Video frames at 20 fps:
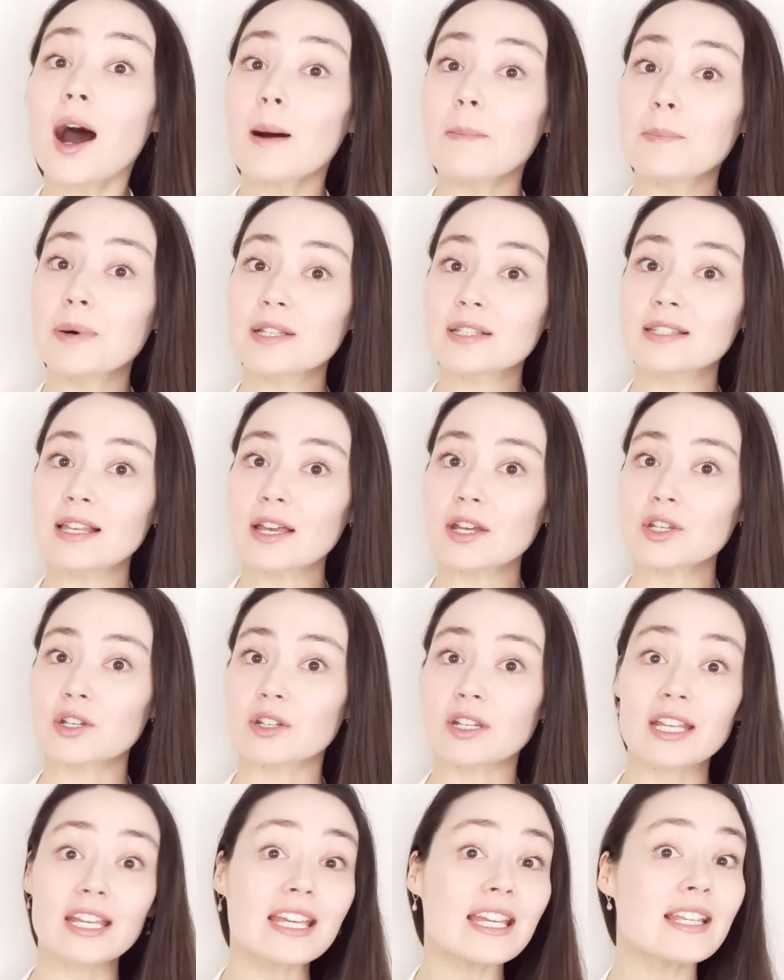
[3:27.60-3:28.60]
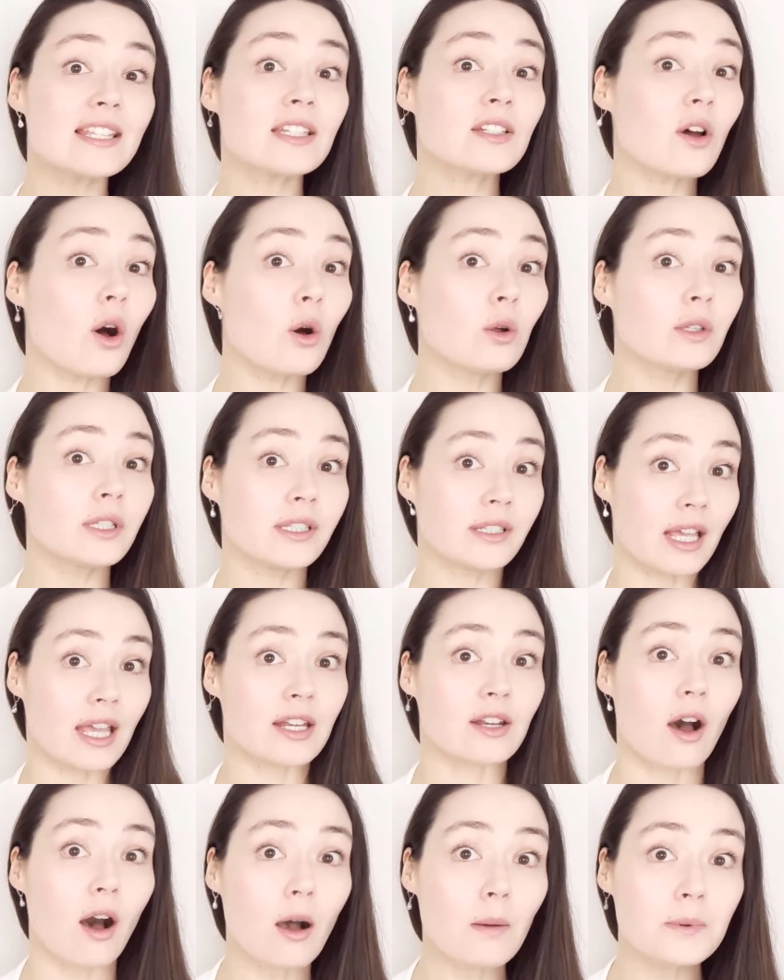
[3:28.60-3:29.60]
a possession isn't only
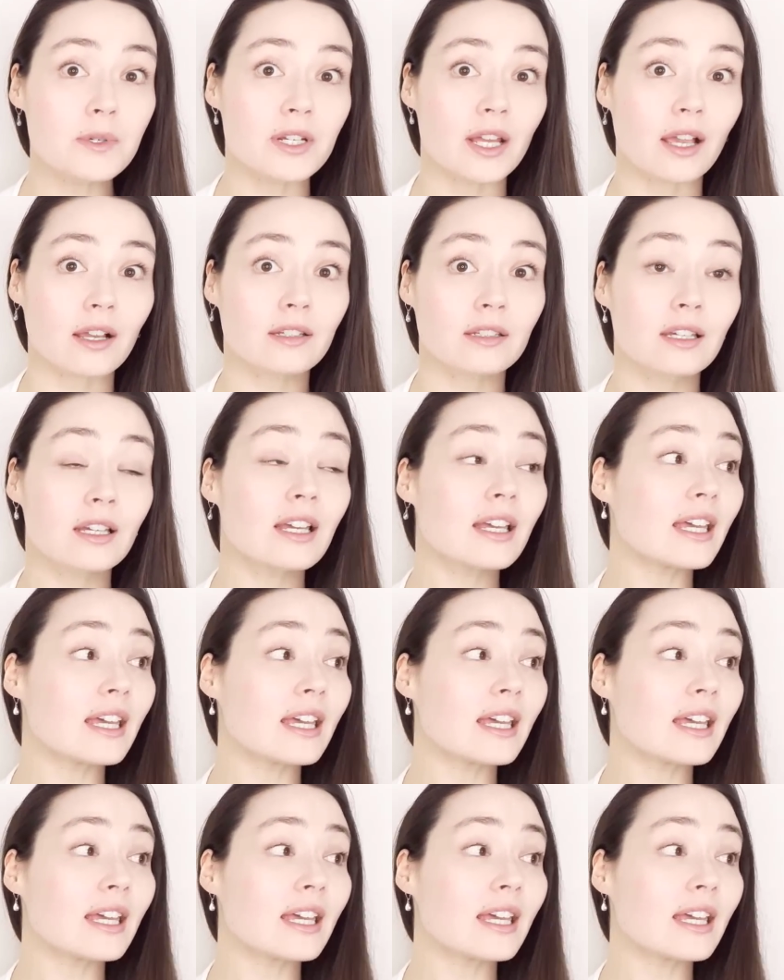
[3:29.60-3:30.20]
an object.